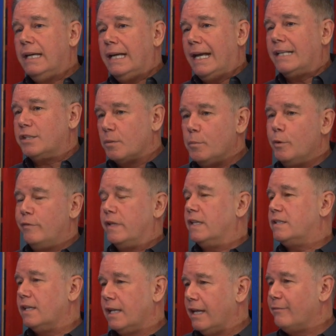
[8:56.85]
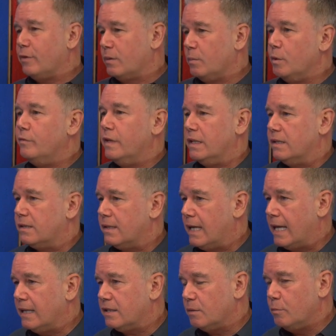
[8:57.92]
it's a movie that's in love with movies,
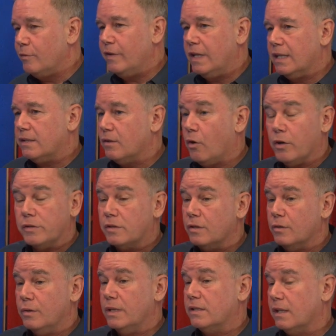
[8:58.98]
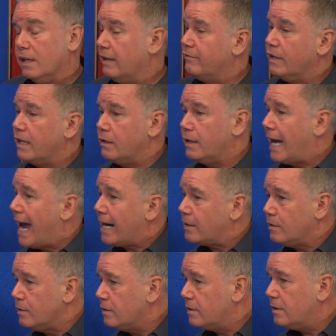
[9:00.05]
and it's a movie that also is a love letter to
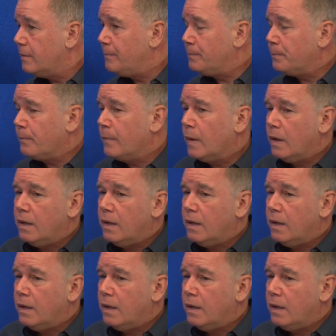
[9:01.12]
actors, mm-hmm.